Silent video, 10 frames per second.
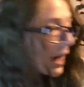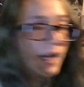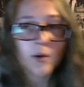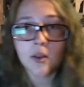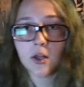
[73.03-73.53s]

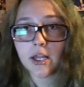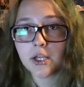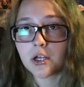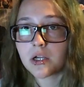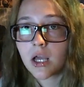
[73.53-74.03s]
I know I look like a
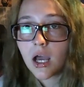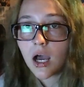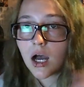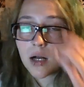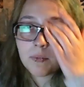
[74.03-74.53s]
nerd,
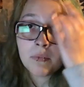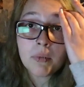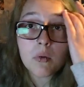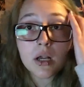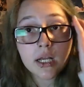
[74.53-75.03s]

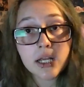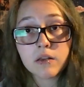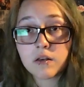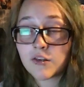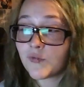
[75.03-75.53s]
but we're gonna get
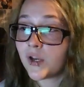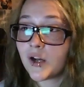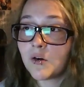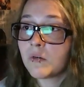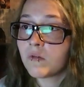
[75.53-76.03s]
into this
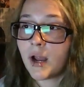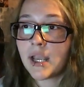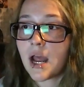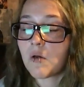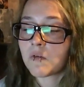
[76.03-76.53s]
video
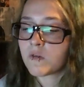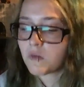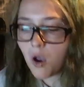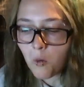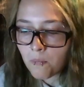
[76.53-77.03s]
right now.
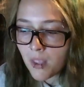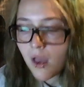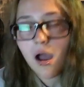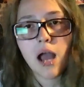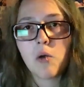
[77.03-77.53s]
So,
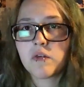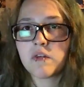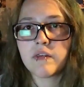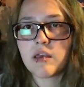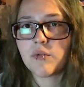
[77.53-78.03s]
I was
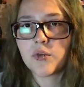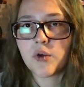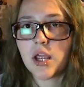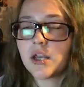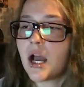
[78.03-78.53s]
in 7th
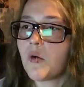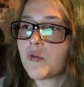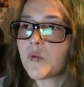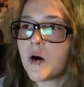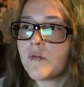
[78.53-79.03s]
grade. I
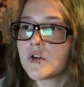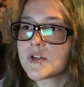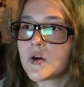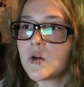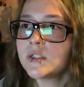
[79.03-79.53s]
was 12
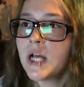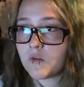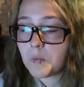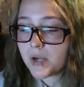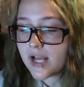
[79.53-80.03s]
years old.
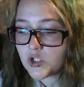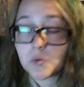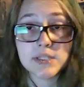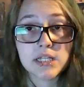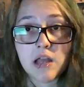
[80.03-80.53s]

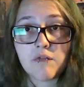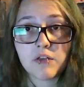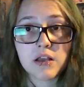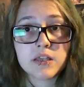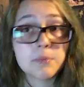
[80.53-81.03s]
Supernatural was on
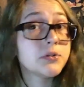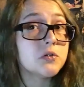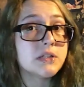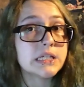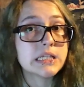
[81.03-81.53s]
Netflix up
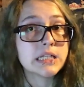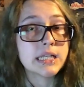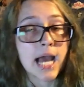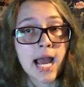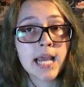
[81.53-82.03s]
to
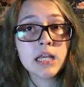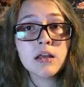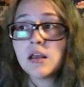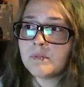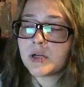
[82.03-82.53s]
season 9.
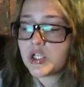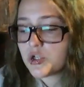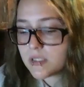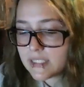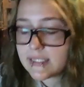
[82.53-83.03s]
I'm pretty
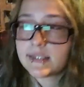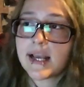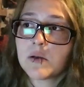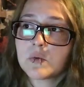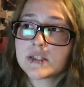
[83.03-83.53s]
sure season
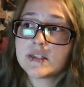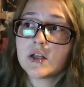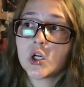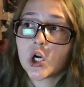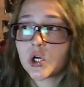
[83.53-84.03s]
10 was
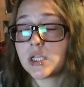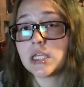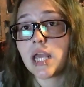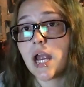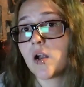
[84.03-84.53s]
still
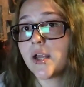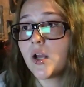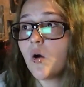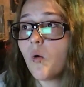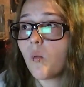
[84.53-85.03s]
currently
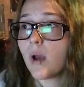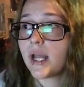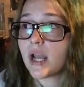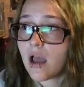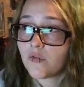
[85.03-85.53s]
airing
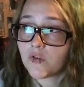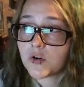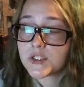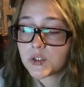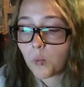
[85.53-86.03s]
when I
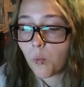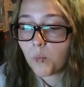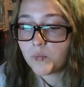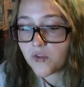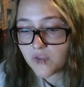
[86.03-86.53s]
first
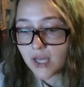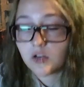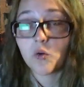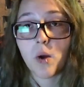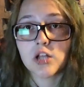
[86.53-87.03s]

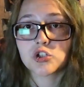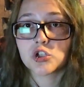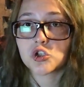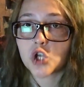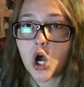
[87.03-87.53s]
decided to watch
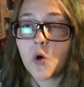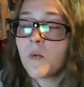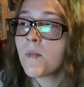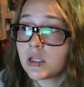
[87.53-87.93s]
the show.